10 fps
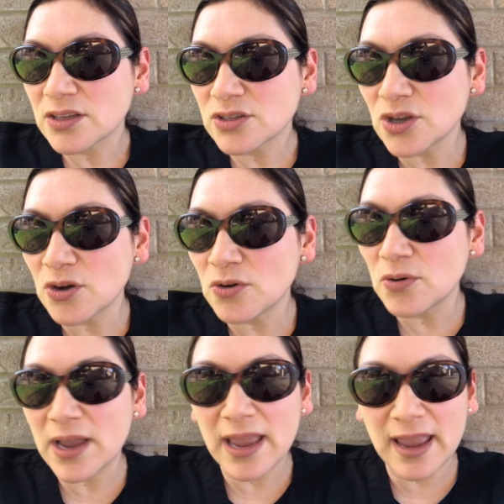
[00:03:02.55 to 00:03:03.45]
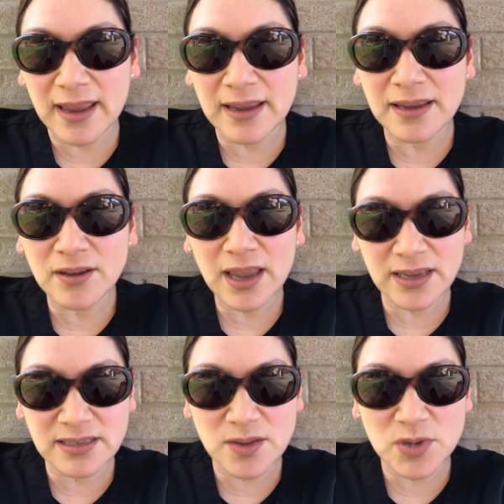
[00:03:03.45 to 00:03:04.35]
So A,
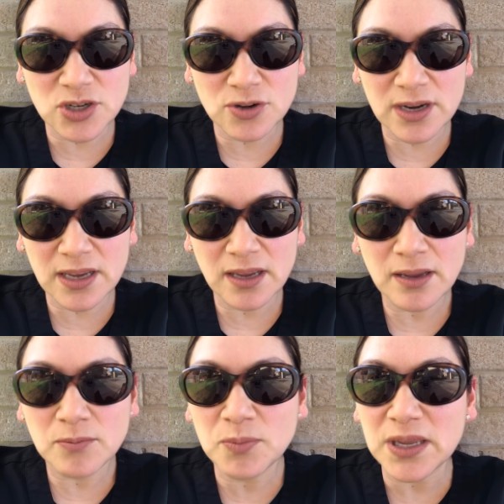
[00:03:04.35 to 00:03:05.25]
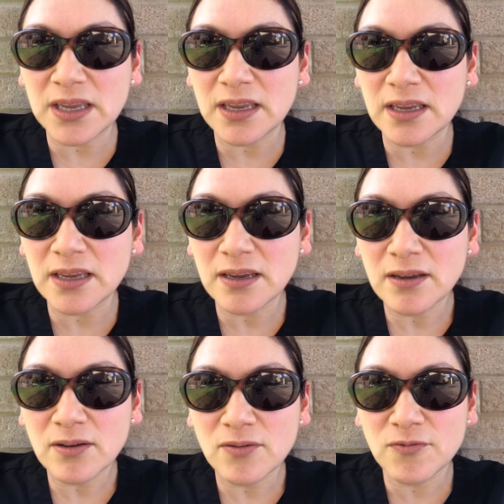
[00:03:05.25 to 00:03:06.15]
asymmetry, B
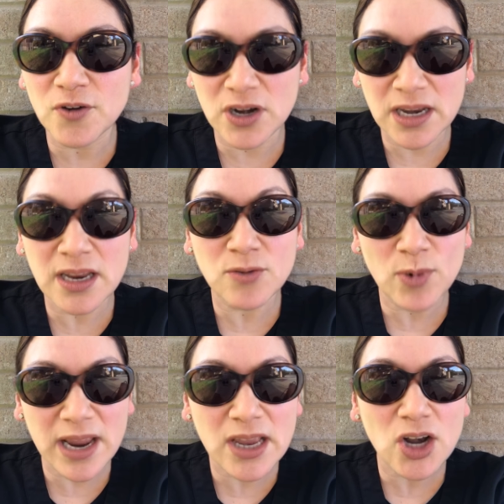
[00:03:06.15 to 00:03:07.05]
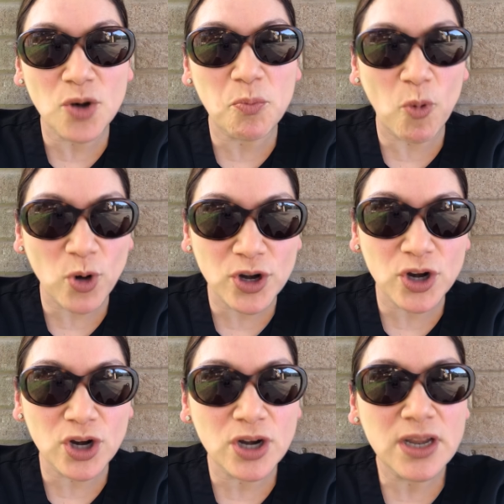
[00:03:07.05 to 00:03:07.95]
for an irregular
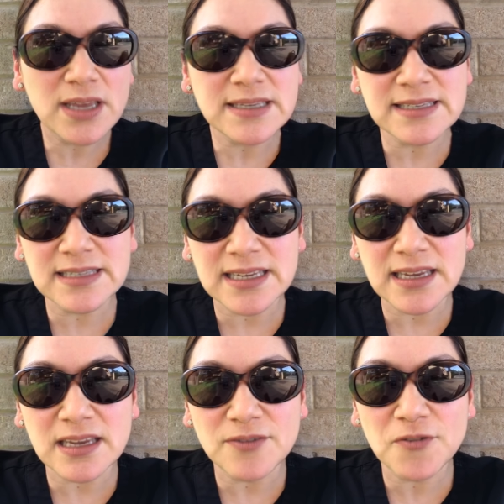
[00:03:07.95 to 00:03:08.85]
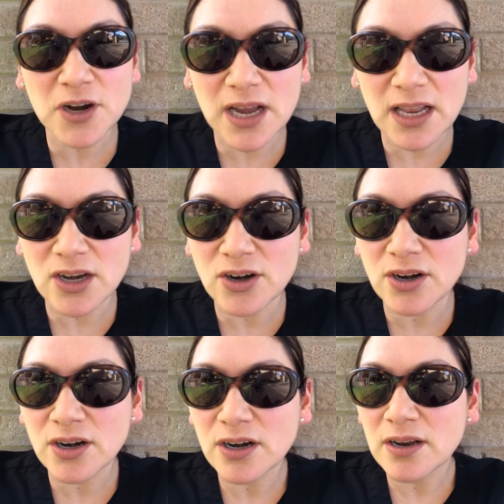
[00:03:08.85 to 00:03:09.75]
border, C for color,